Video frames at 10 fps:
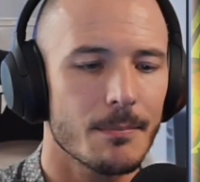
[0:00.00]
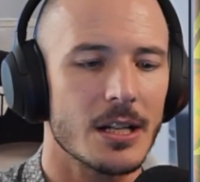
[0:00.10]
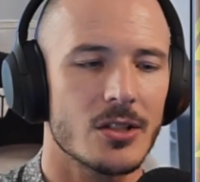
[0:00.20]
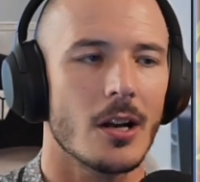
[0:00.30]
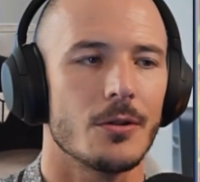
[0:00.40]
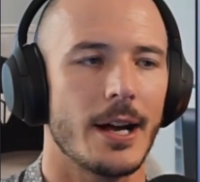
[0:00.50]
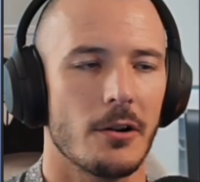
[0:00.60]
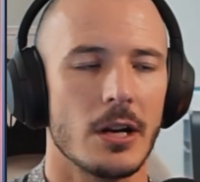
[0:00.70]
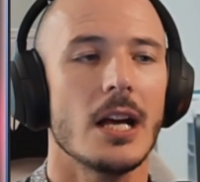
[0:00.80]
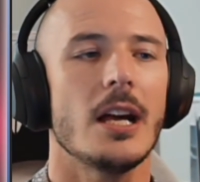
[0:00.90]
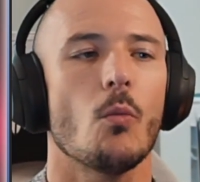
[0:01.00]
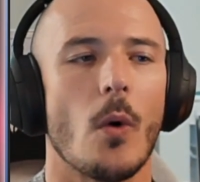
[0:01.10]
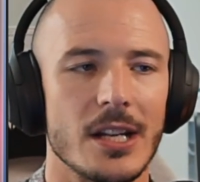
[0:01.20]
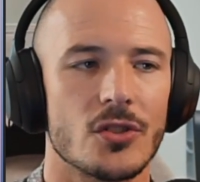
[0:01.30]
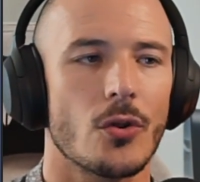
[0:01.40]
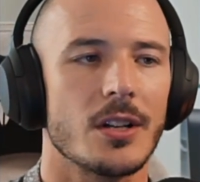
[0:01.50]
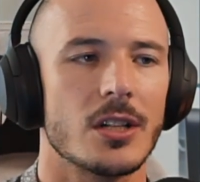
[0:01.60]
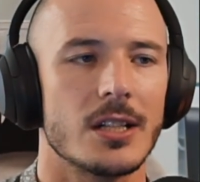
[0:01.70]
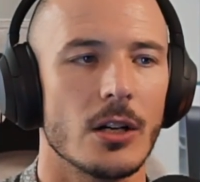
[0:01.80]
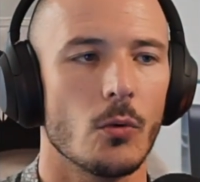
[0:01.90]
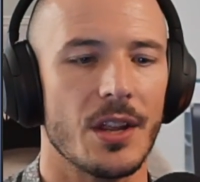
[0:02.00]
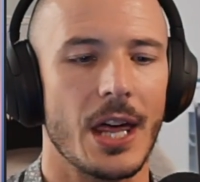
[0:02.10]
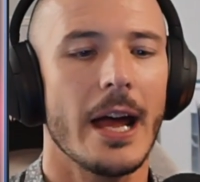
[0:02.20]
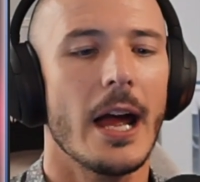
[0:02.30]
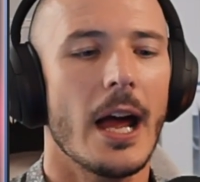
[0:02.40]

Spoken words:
bit of slowdown when it's trying to deal with